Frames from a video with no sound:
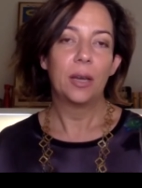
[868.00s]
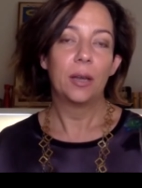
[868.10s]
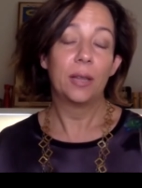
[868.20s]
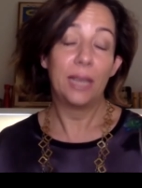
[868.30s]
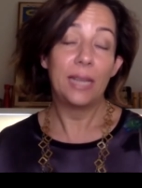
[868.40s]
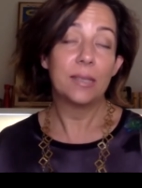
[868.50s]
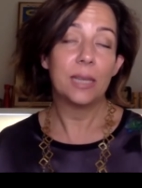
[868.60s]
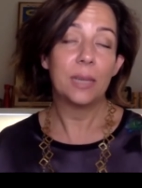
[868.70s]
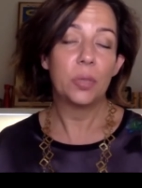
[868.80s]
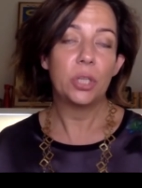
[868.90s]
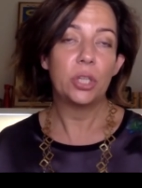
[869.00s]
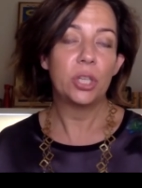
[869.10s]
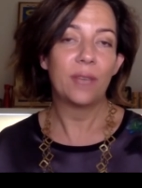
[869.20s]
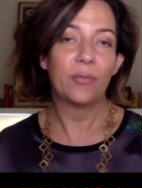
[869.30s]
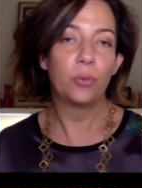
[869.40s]
the late celebrity
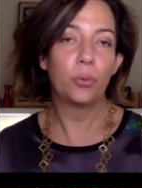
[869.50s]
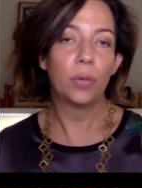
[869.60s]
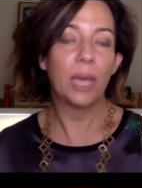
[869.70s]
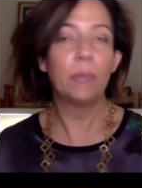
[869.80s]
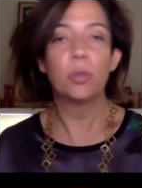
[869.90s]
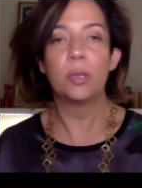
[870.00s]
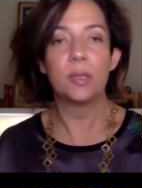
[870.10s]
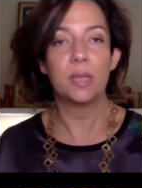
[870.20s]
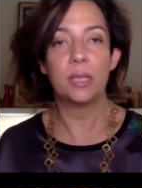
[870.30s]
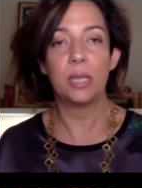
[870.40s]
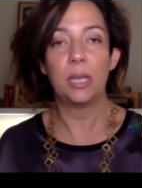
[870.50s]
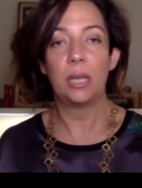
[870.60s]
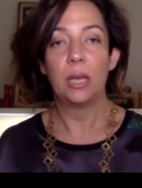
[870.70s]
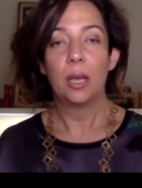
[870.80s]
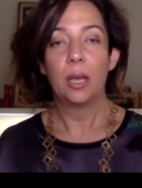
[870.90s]
chef who came to this city,
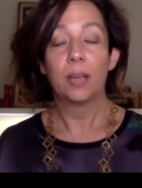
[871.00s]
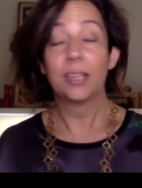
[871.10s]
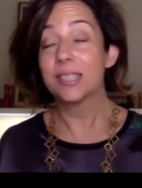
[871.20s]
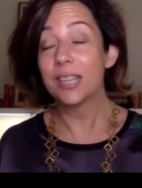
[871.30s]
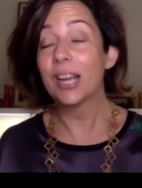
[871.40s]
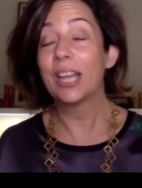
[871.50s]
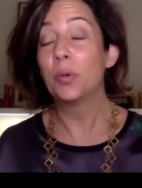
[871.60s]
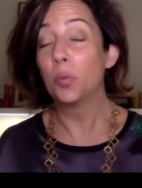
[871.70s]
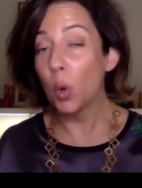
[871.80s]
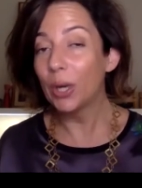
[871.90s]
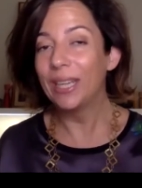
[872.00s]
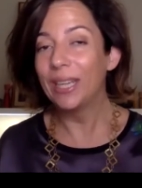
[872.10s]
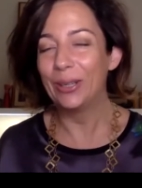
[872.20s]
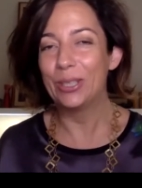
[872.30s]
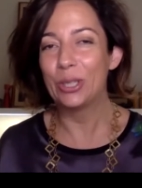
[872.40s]
got stuck in a war
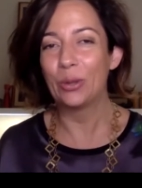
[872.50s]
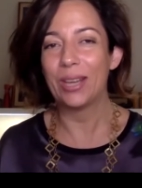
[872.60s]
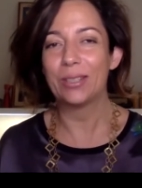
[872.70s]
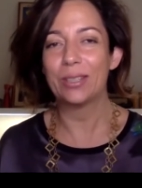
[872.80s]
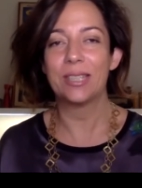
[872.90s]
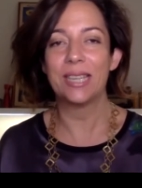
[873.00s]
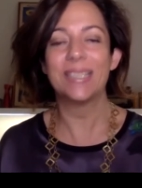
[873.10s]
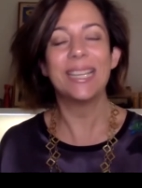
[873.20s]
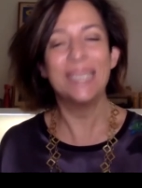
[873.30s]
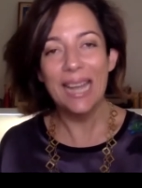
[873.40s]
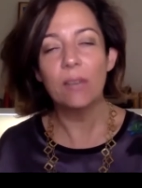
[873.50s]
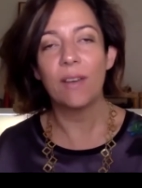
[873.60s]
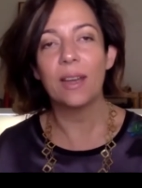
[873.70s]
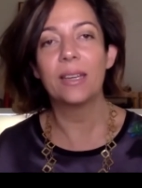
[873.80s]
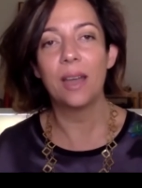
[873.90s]
here in 2006 and yet
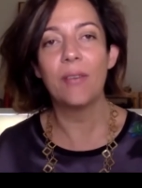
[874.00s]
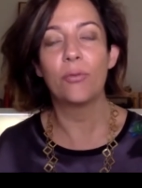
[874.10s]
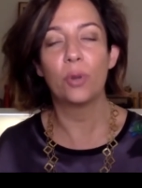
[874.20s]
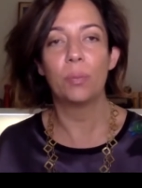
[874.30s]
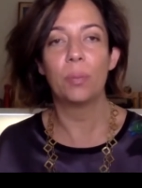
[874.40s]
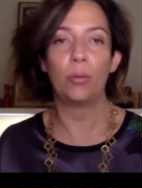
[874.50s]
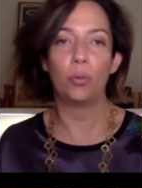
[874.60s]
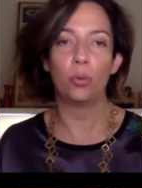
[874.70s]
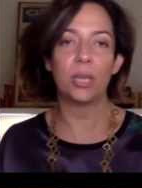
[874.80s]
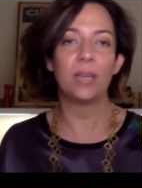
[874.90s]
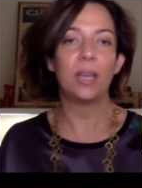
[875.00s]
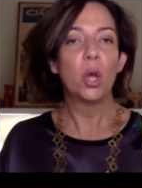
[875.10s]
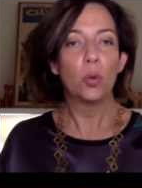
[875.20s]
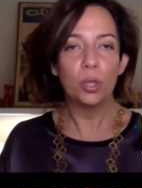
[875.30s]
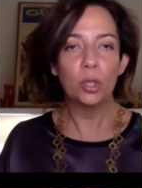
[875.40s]
fell in love with Beirut and
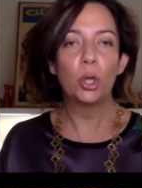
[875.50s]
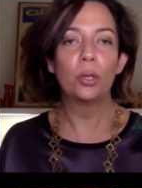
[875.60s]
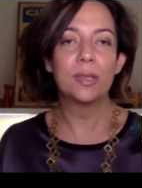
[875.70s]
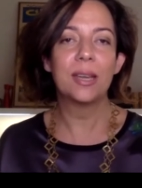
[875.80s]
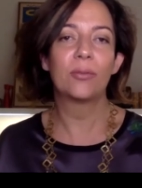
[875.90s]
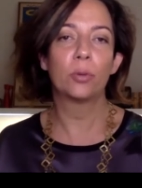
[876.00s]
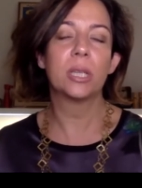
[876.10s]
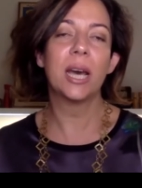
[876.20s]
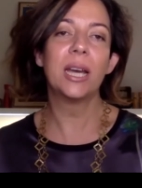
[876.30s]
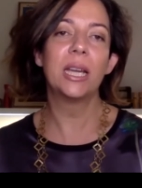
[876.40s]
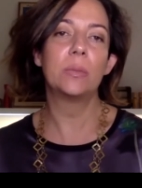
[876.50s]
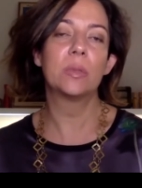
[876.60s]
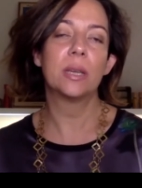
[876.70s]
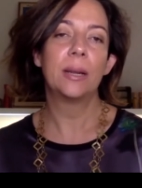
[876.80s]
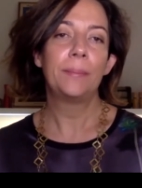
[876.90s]
returned several
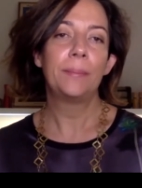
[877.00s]
times.